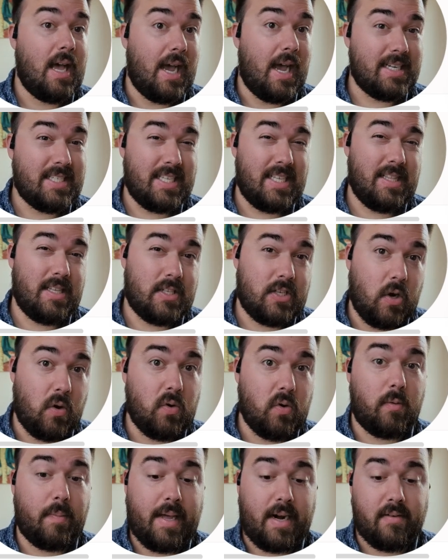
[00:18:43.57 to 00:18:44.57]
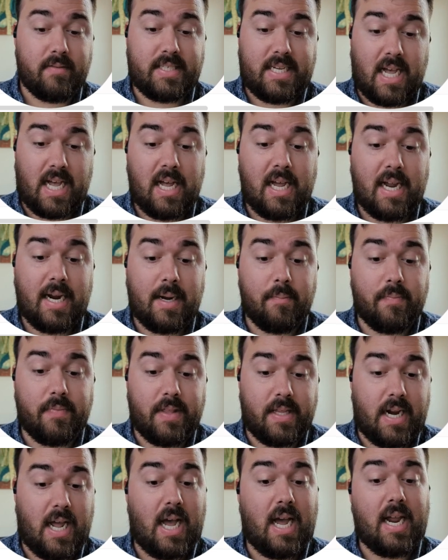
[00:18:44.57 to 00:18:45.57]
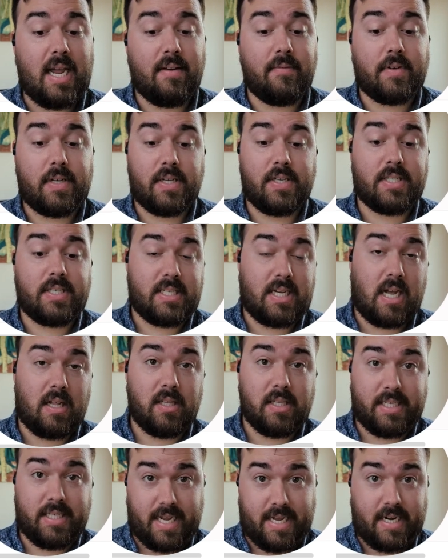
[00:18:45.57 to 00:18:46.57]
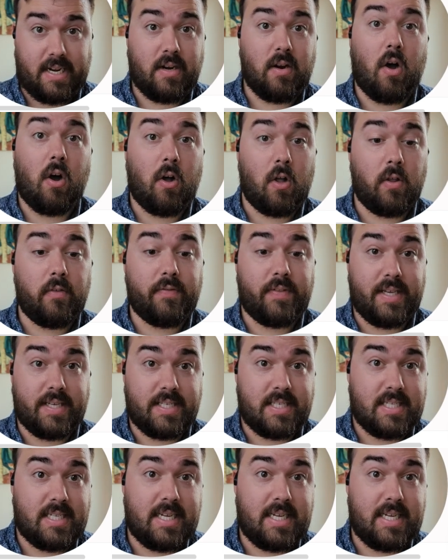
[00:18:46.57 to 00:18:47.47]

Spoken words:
I see the total amount of time that I have consolidated all of this